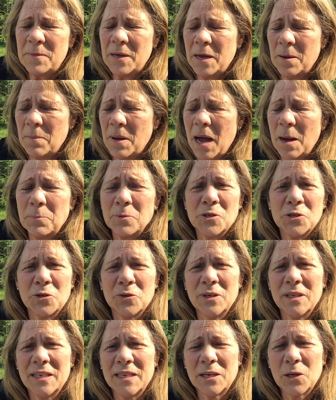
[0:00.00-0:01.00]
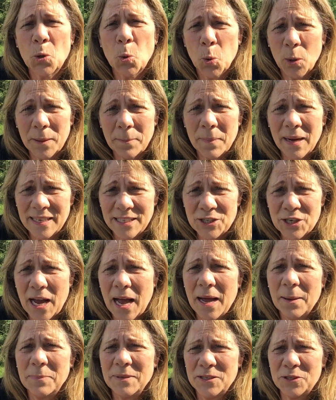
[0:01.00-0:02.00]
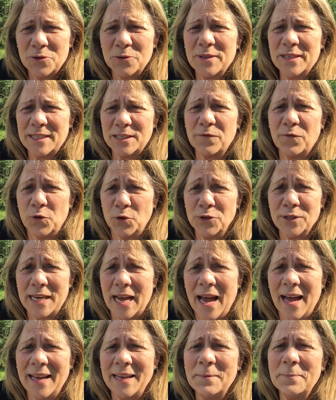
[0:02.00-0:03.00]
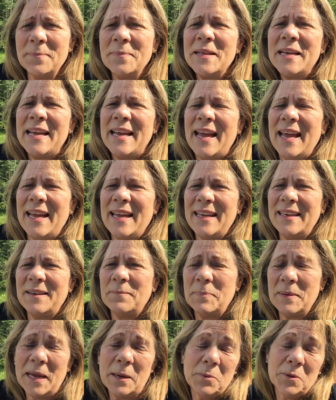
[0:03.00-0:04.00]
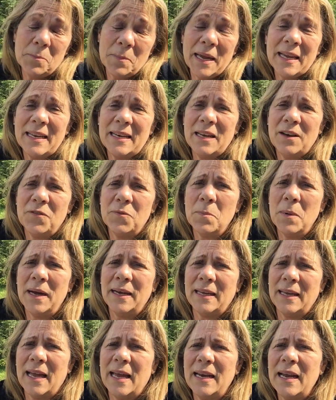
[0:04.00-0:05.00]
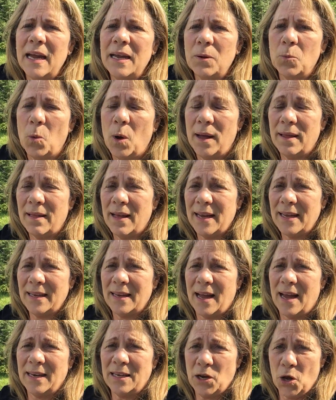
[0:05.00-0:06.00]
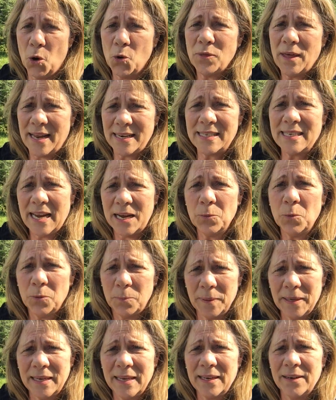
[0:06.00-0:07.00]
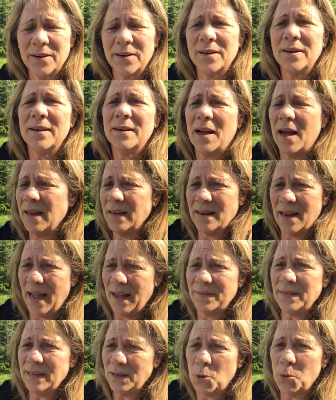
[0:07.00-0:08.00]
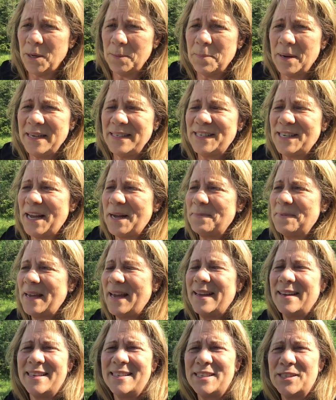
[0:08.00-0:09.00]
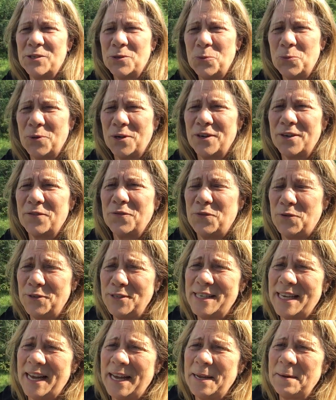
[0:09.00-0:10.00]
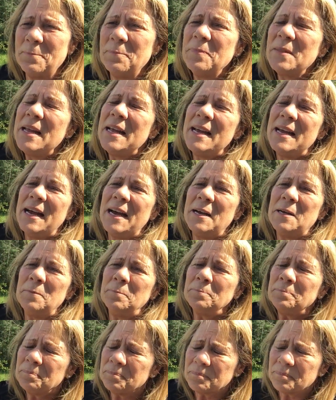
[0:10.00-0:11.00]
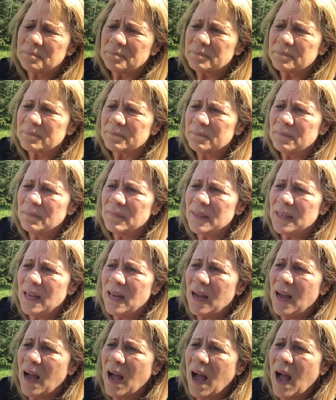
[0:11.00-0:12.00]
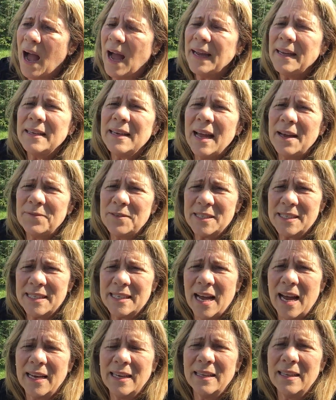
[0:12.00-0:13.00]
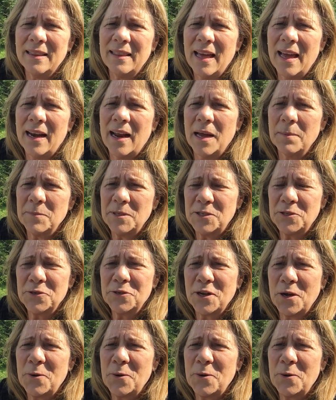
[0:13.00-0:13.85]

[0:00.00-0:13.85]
um, opportunity to quit my job and do this full time and be able to make enough money. And I, while I, I know that day will be here, I haven't quit my job yet. I still work full time. Um, I have decided that I'm still